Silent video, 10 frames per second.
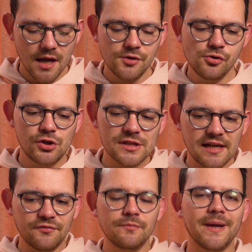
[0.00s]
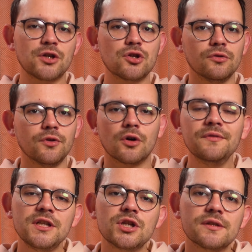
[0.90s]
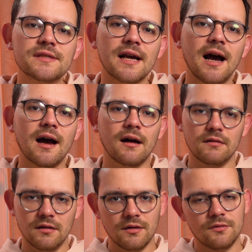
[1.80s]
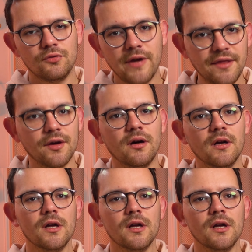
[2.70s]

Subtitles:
You just have to make sure the conditions are together,